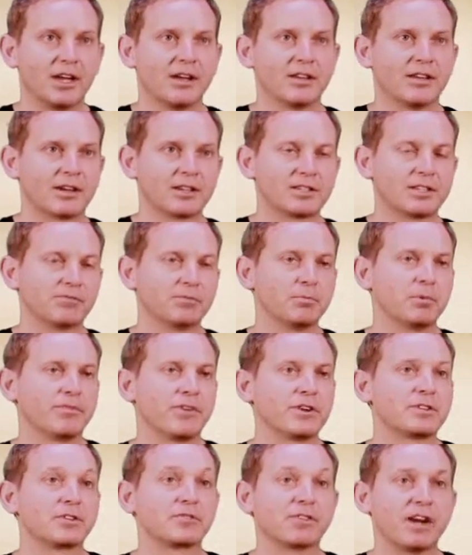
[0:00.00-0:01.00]
like I said, from a
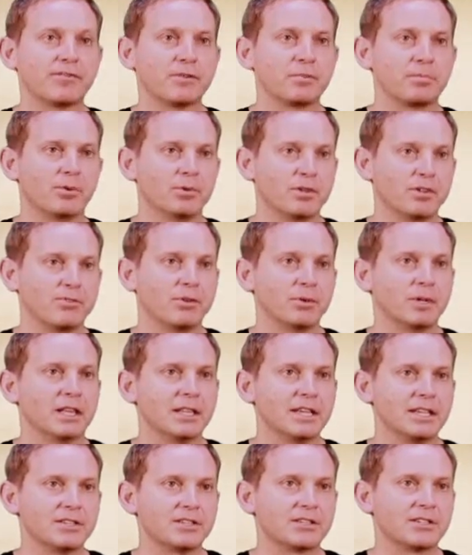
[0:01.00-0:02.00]
photographic point of view at
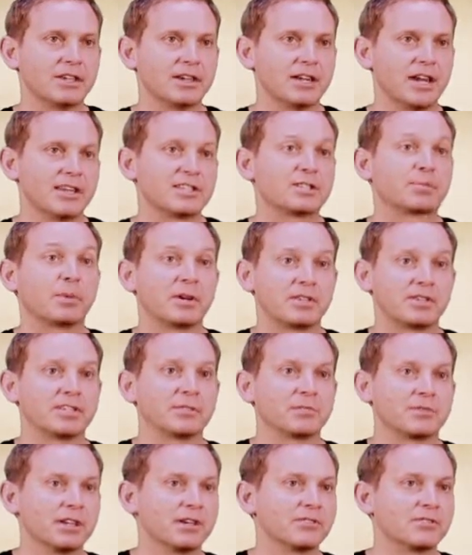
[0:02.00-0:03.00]
least, expressing
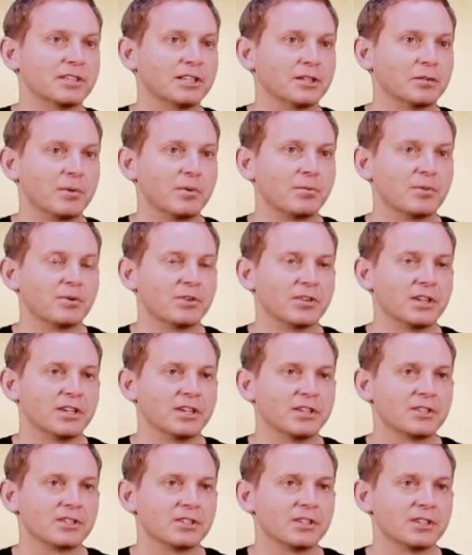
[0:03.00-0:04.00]
themselves a little bit more than they
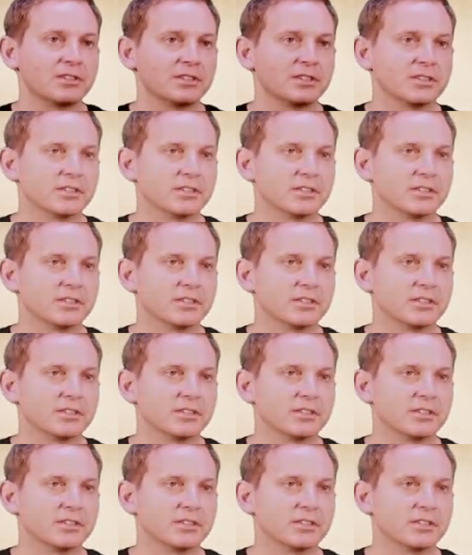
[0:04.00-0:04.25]
used to.